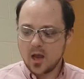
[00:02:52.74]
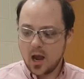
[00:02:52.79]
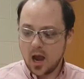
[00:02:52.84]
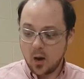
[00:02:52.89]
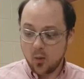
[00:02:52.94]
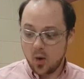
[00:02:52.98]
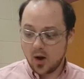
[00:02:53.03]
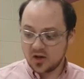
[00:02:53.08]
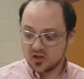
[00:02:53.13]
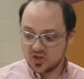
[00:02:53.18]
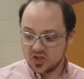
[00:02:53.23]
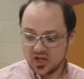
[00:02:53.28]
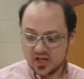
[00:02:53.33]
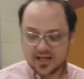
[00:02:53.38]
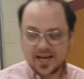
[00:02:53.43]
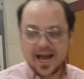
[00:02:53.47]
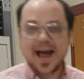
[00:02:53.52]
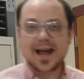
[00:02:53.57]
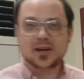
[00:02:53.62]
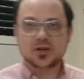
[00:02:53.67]
I want to see a
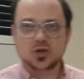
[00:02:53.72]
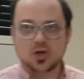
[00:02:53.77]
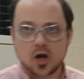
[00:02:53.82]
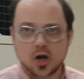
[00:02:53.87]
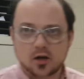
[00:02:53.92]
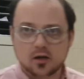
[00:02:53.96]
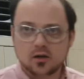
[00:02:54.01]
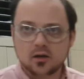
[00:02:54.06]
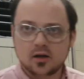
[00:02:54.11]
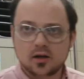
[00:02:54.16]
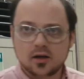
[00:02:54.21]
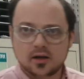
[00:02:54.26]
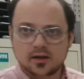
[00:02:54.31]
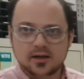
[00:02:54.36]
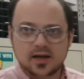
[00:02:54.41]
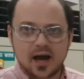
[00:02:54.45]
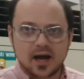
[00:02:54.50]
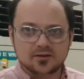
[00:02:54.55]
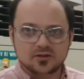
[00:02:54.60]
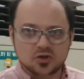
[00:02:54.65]
data chart.
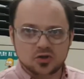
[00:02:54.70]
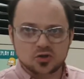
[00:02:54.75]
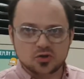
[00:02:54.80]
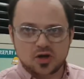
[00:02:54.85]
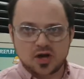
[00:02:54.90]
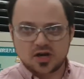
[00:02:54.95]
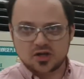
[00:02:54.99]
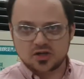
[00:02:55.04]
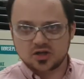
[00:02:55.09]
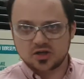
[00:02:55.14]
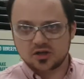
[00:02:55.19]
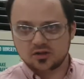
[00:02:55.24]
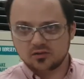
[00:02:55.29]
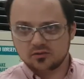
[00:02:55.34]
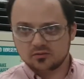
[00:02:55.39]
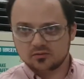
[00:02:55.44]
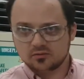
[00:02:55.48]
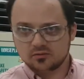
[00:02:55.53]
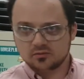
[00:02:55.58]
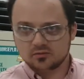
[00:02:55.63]

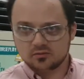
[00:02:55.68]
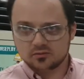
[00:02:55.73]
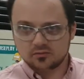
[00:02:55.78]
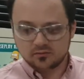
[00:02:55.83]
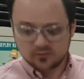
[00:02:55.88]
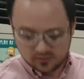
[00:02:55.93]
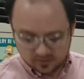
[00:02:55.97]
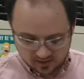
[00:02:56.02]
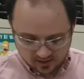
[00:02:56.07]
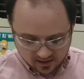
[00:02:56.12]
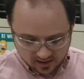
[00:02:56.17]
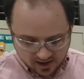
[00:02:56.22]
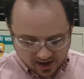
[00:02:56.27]
Concentration.